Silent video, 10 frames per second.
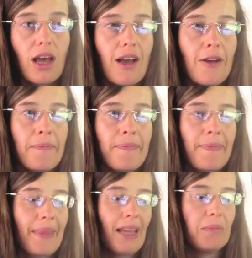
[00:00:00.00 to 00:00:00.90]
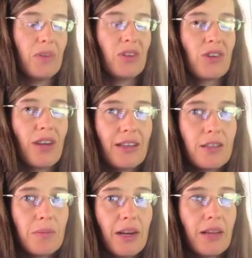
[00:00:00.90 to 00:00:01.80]
I'm not sure how
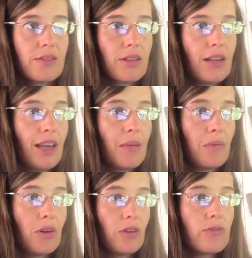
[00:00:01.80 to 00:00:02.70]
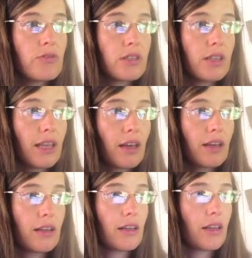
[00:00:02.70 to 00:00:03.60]
to pronounce the name of the
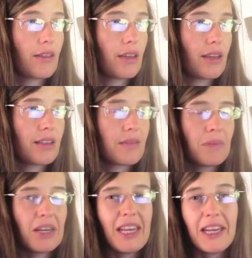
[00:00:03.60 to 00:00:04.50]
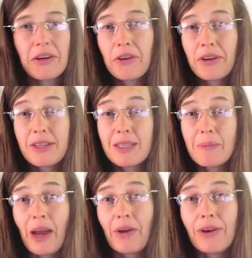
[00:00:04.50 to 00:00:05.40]
singer. I think it's Manira
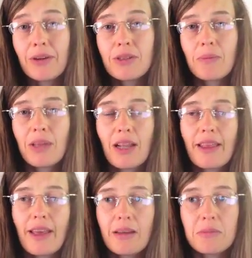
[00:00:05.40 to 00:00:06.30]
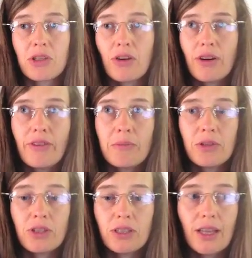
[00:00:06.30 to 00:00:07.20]
Sparrow, something like that. I'm sorry if I
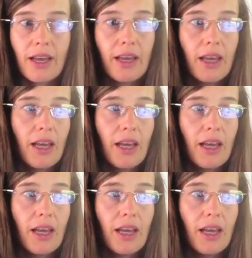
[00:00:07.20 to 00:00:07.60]
butchered that.